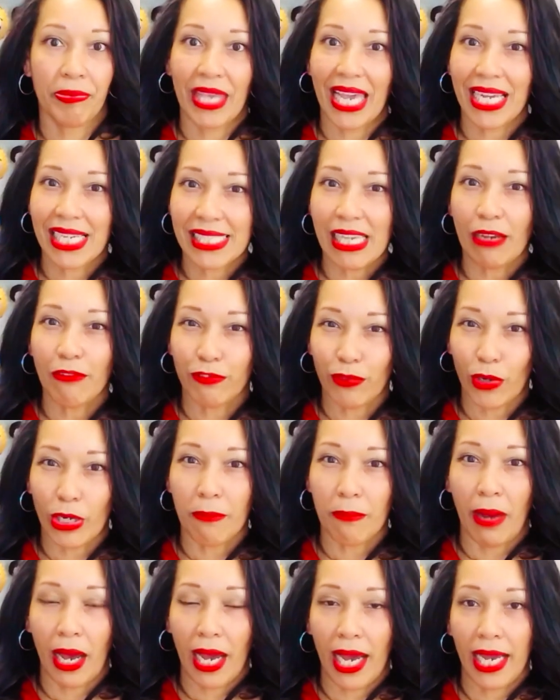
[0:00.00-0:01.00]
except for
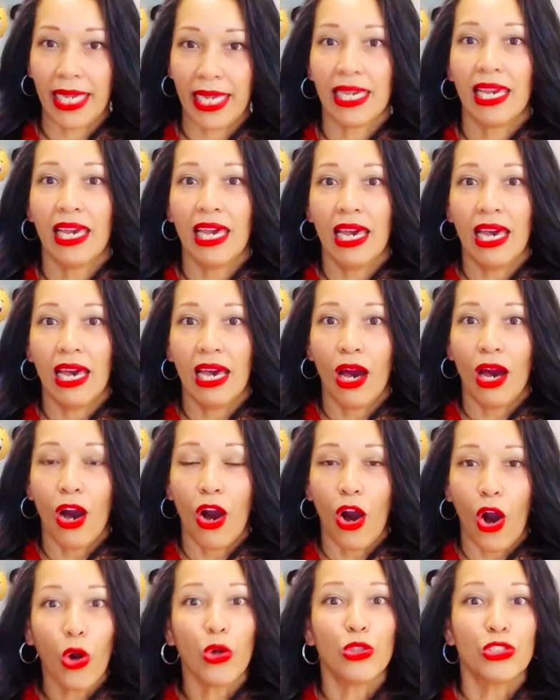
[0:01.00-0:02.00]
my
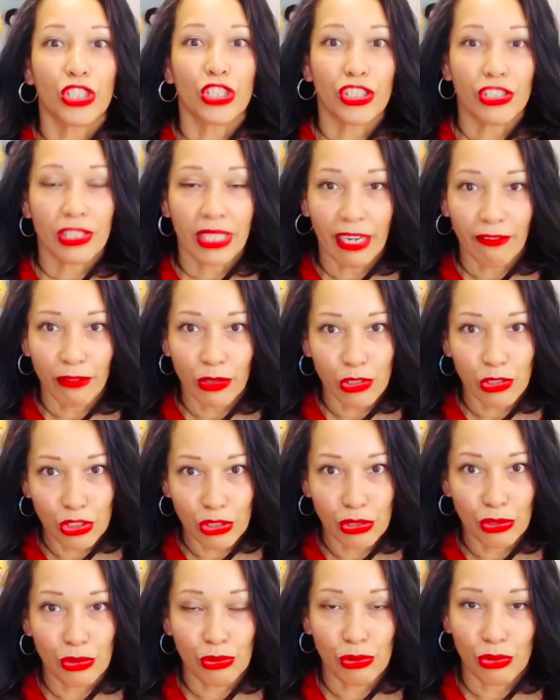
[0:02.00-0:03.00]
older level
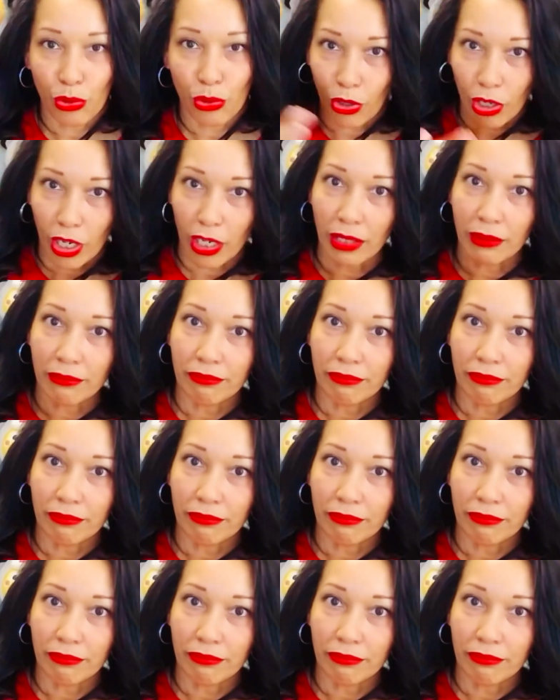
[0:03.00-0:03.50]
twos or